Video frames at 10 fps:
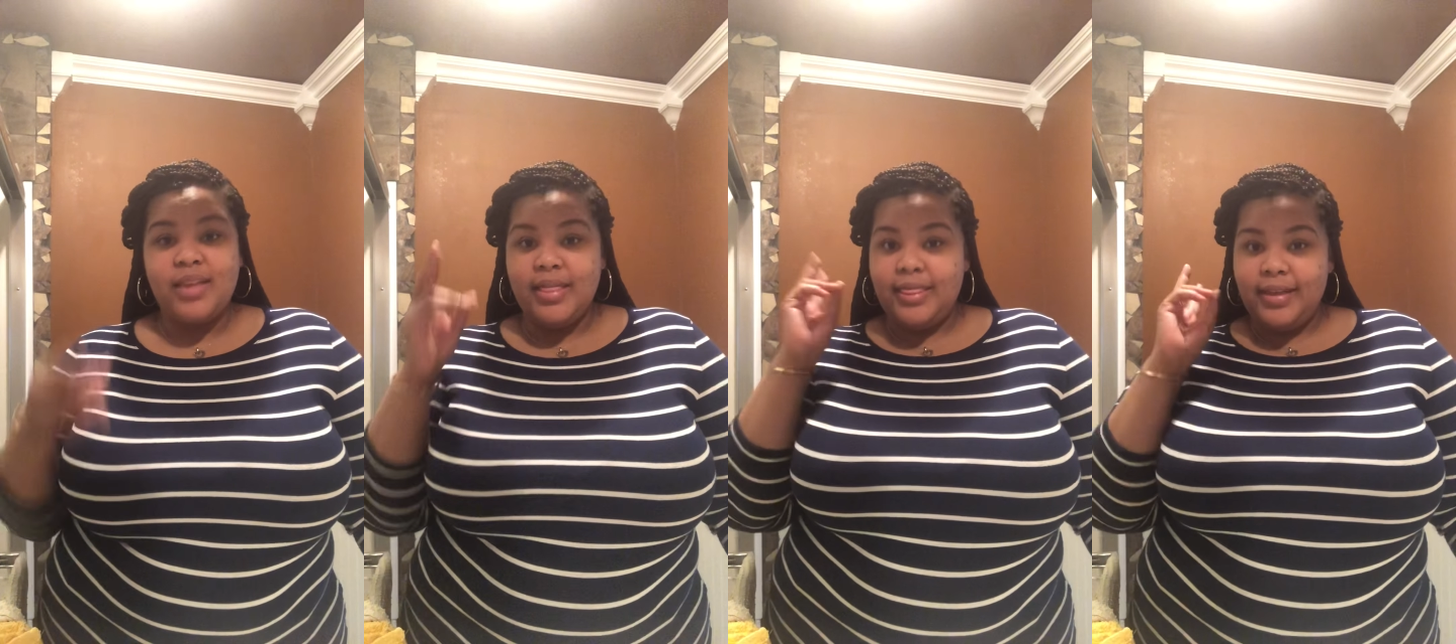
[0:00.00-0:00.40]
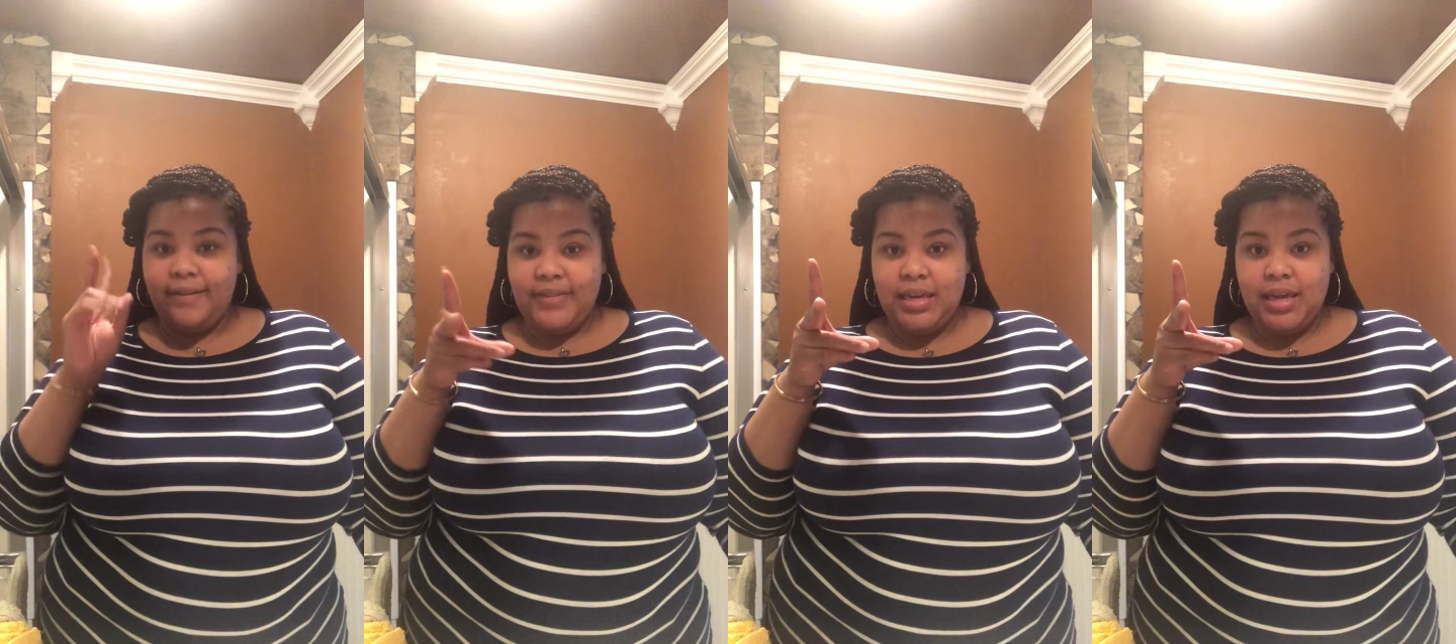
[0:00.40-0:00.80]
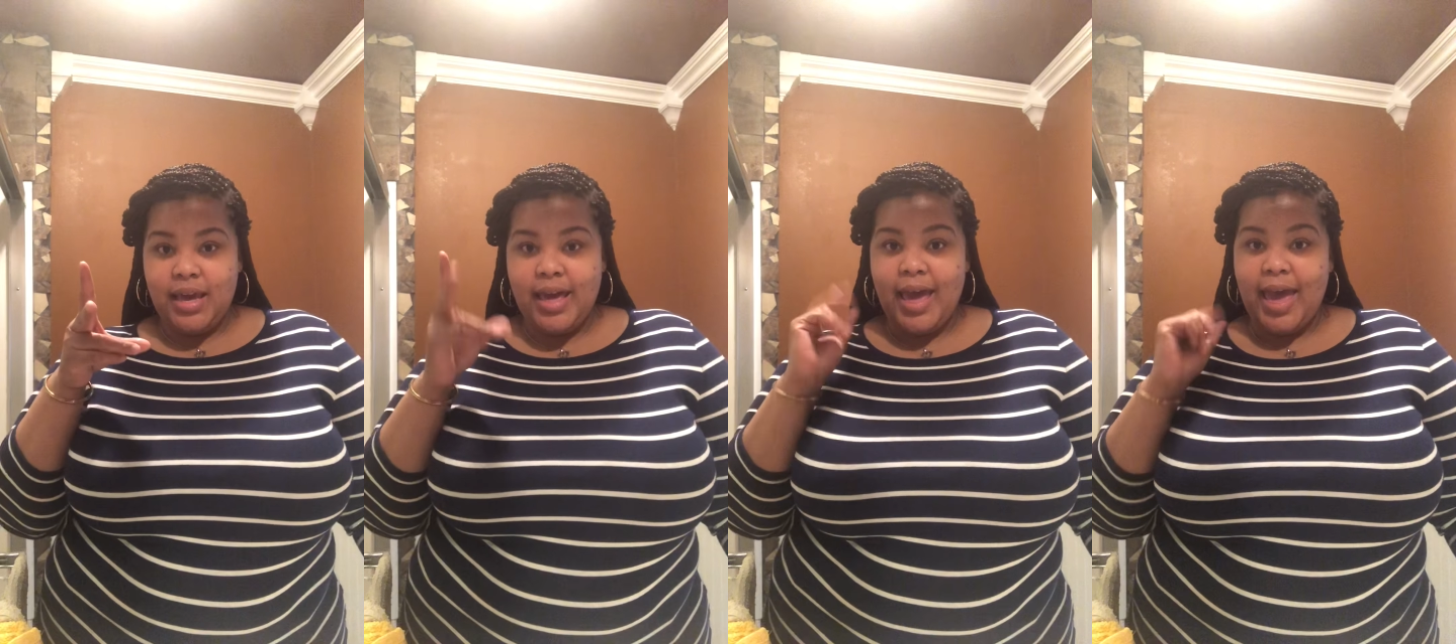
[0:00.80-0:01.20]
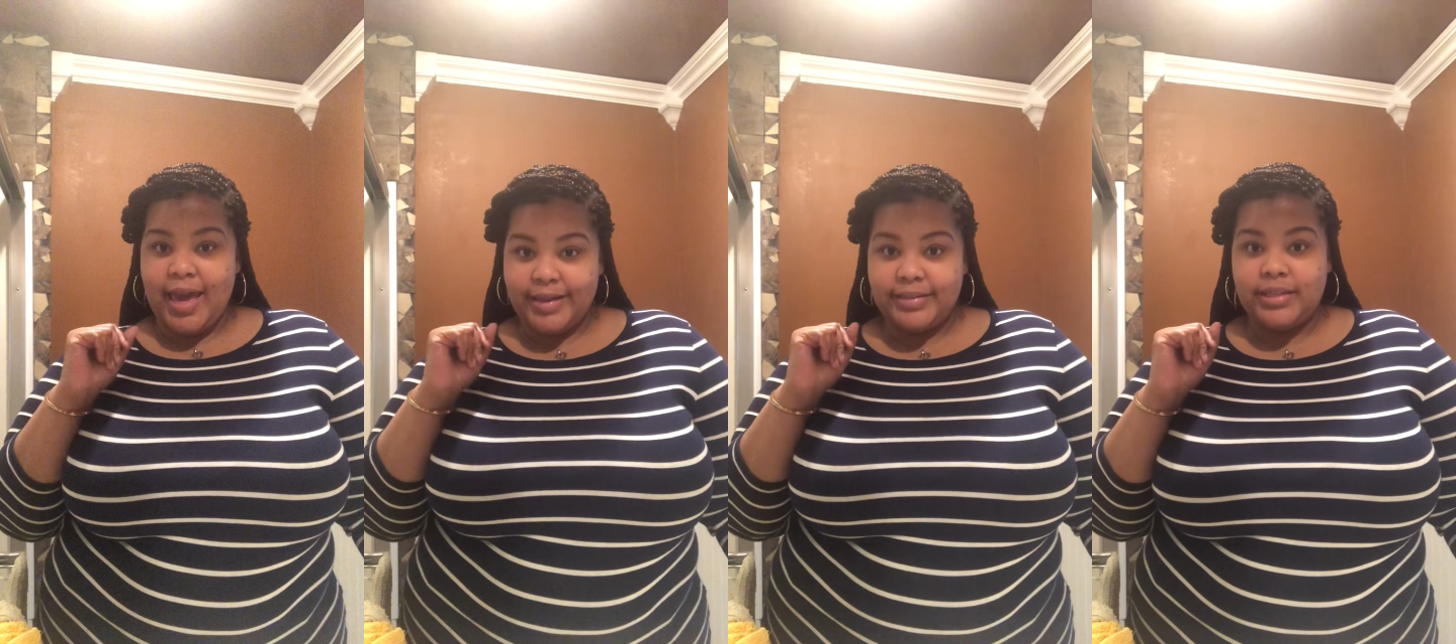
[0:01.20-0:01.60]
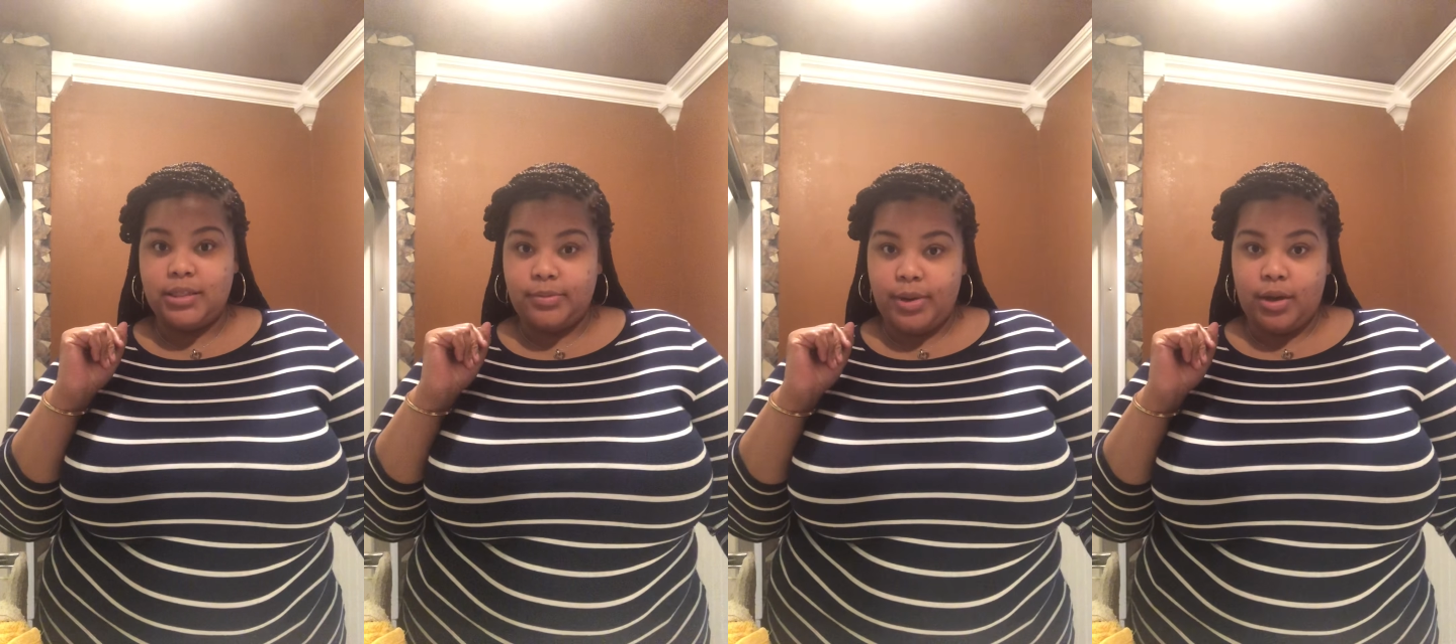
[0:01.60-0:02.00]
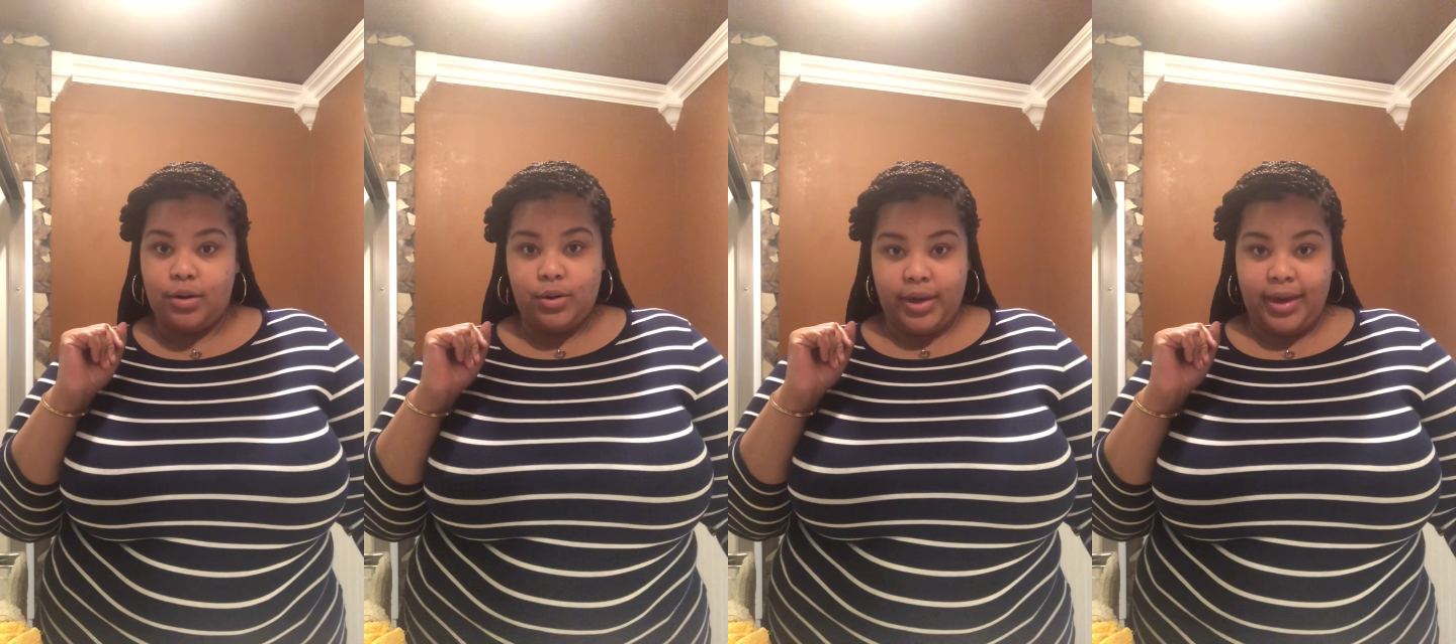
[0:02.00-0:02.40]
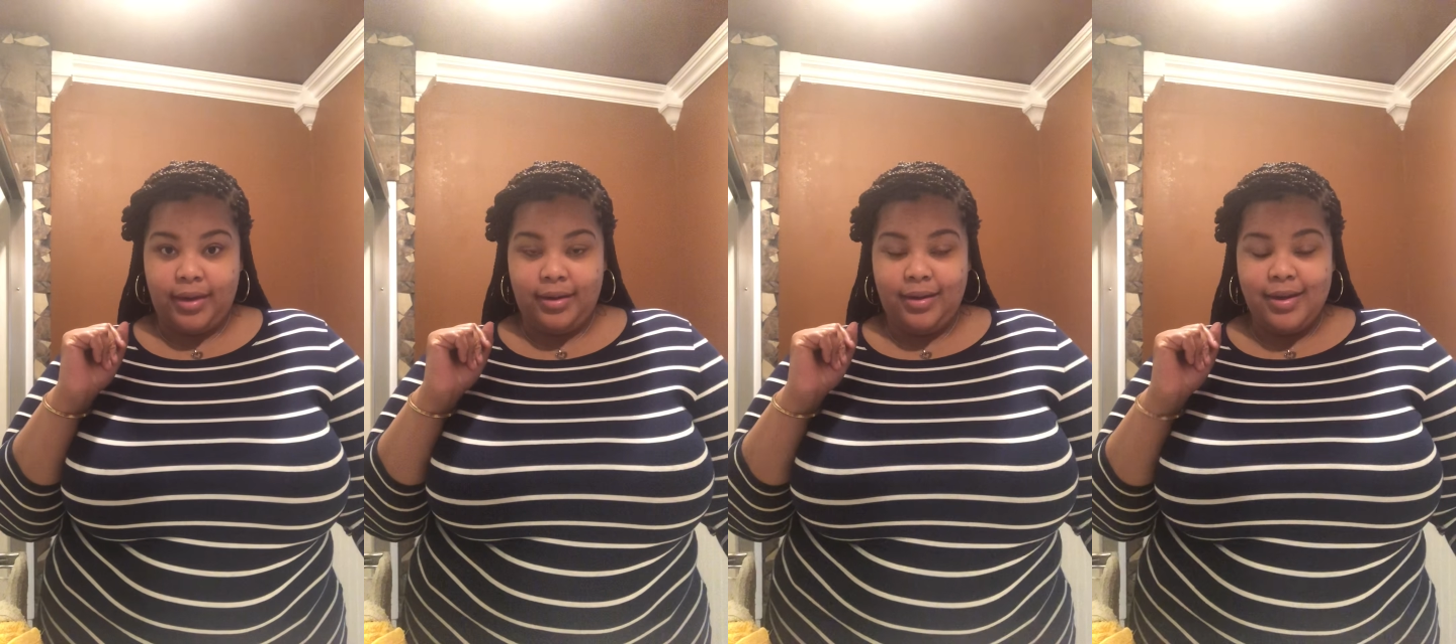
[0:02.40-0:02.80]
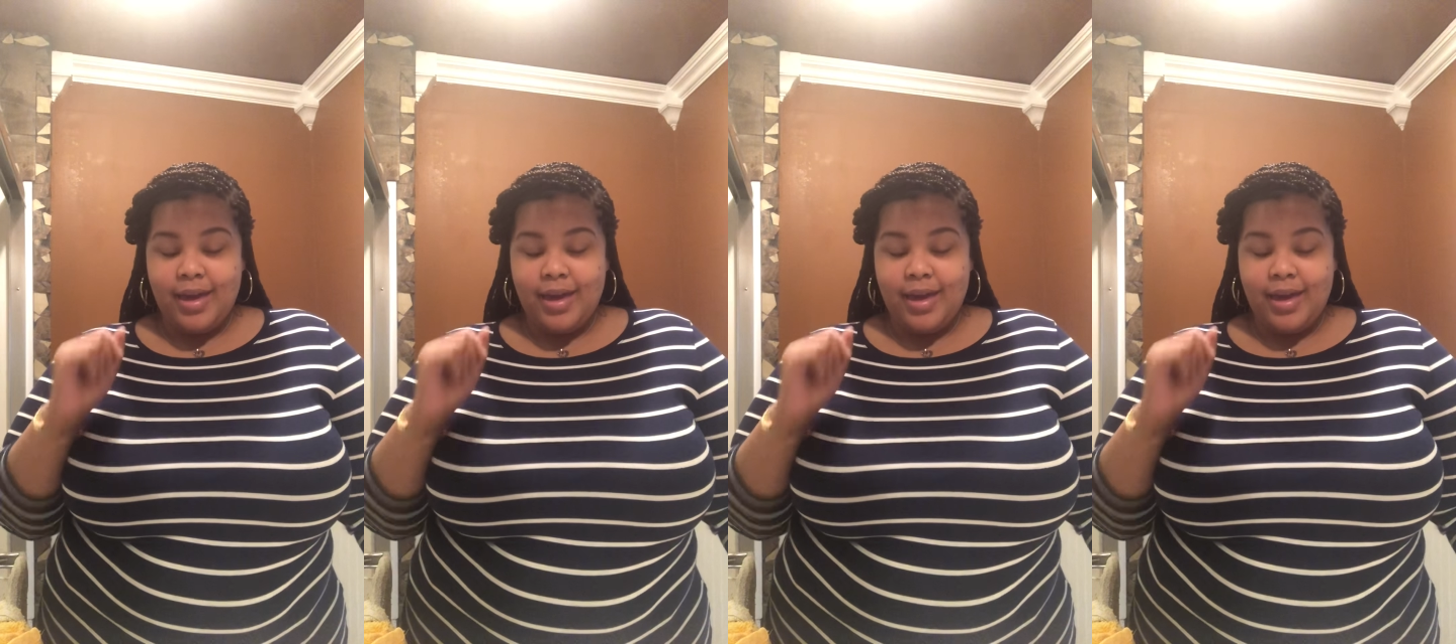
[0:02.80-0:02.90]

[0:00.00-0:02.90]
The V has a smell, okay?